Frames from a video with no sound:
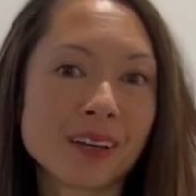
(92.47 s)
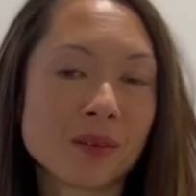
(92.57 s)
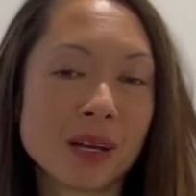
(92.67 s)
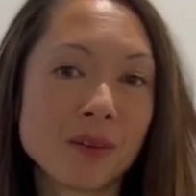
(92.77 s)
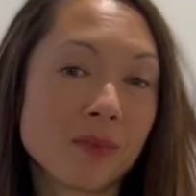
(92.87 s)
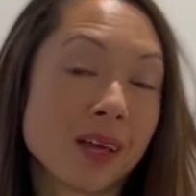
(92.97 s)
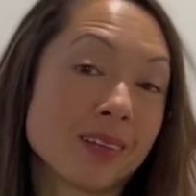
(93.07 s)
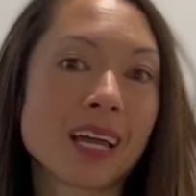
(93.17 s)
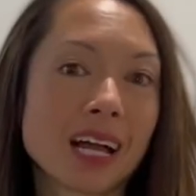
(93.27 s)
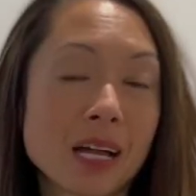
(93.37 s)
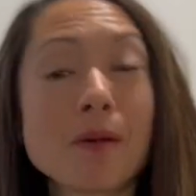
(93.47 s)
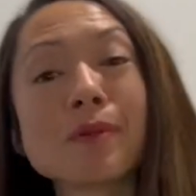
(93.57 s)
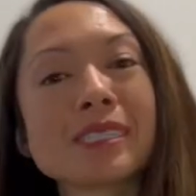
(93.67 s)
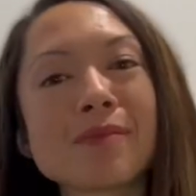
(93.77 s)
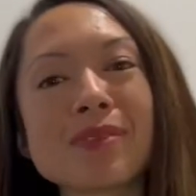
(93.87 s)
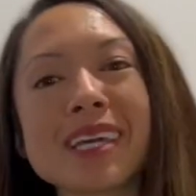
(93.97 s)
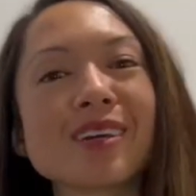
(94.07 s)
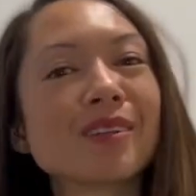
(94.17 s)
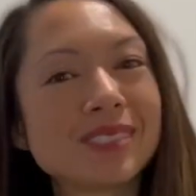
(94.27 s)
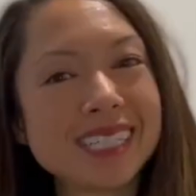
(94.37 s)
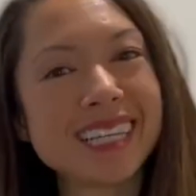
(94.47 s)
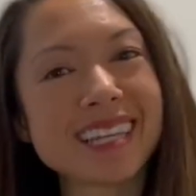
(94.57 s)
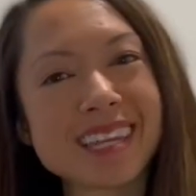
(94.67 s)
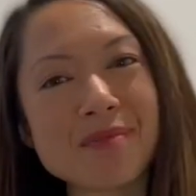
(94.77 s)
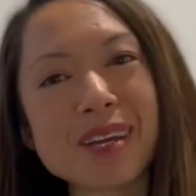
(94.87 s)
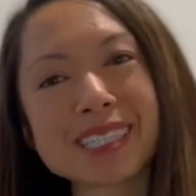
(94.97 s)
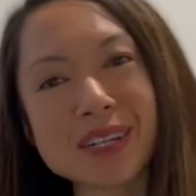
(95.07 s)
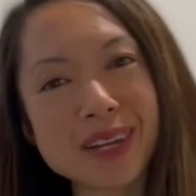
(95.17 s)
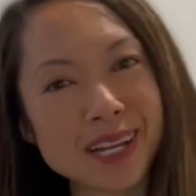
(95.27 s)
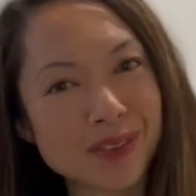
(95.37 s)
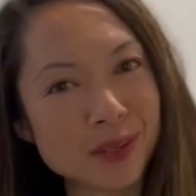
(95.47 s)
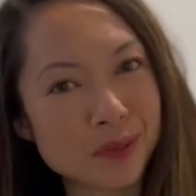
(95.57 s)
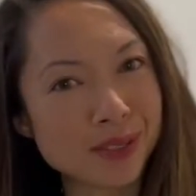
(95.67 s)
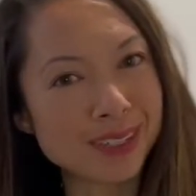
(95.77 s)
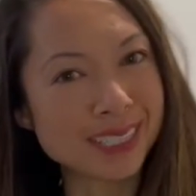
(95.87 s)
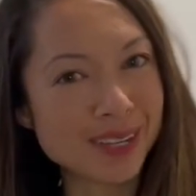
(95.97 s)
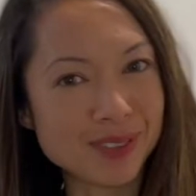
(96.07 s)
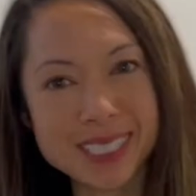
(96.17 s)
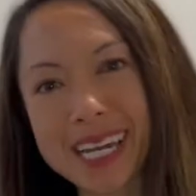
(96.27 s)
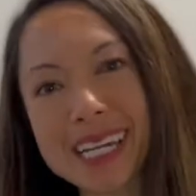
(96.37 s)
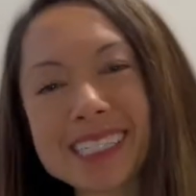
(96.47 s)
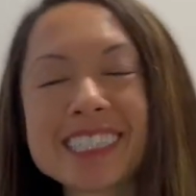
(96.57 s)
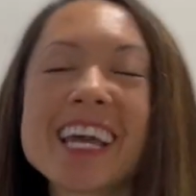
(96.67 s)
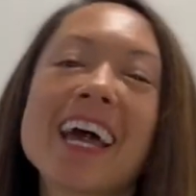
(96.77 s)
well, I'll come up with something. You'll have seen the thumbnails already for the previous 7 days.